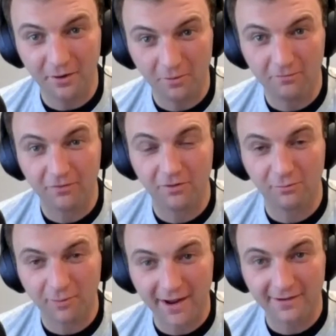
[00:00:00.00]
over a
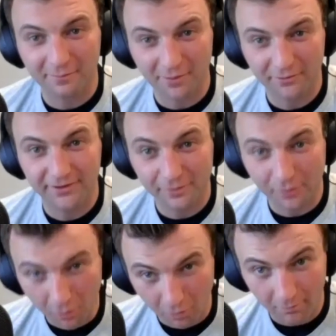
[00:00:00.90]
ranked opponent at
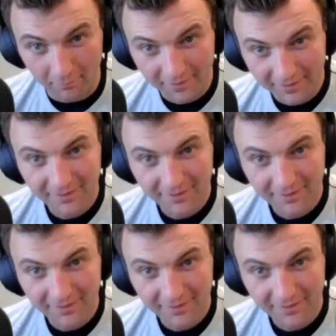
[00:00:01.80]
home,